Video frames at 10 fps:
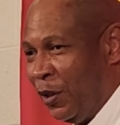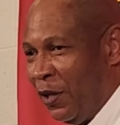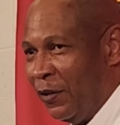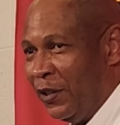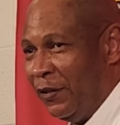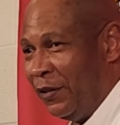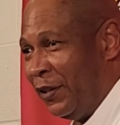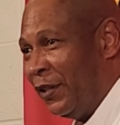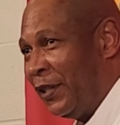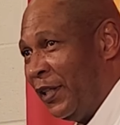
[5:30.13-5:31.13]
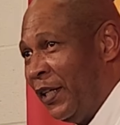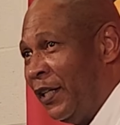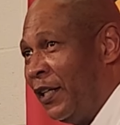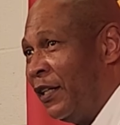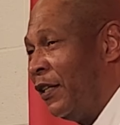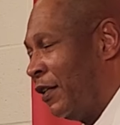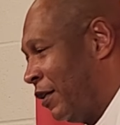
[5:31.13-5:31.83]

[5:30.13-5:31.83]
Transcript: because he's a good kid, and